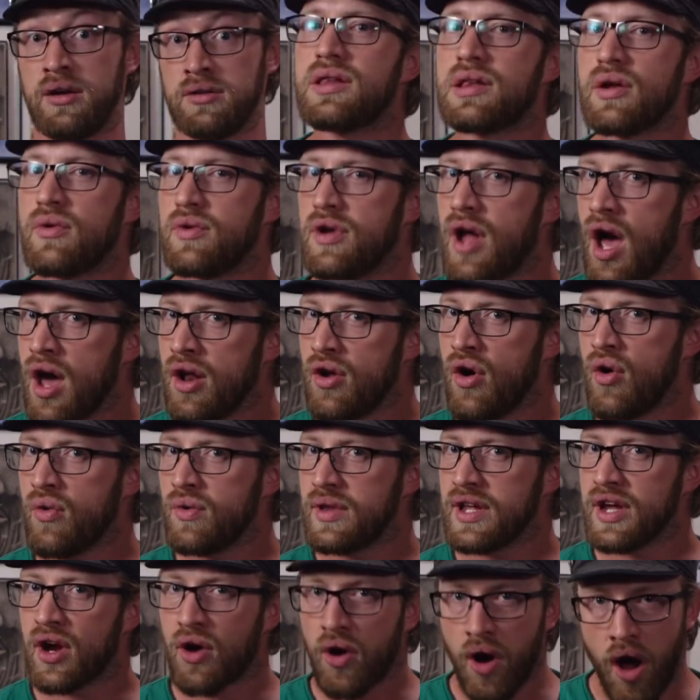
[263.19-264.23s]
So not
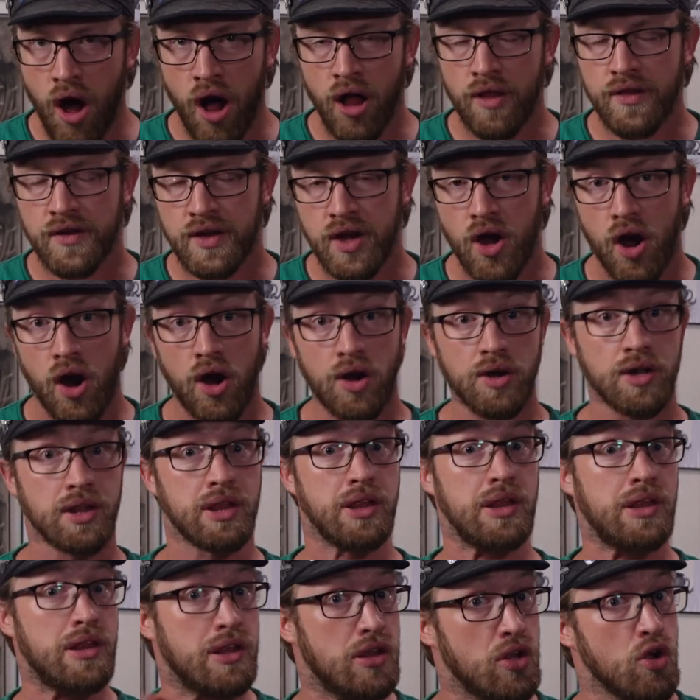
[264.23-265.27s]
only are all the cards
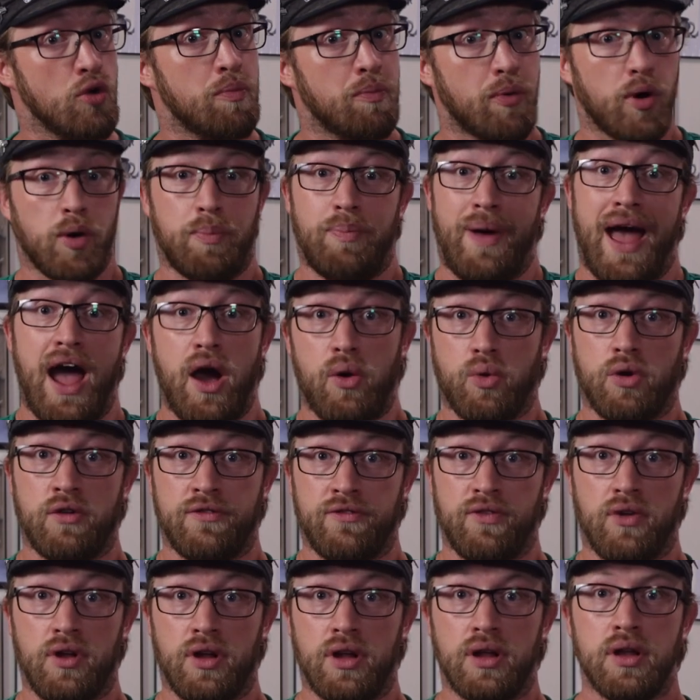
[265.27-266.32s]
super
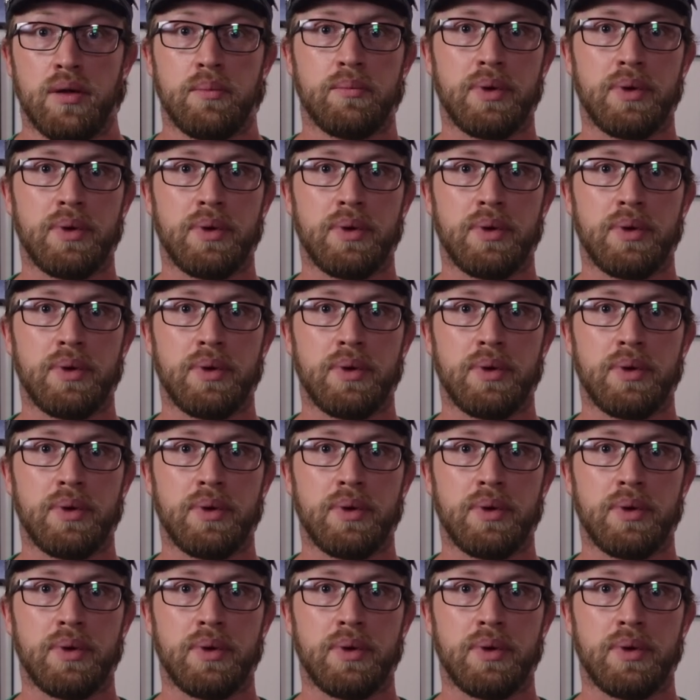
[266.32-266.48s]
powerful,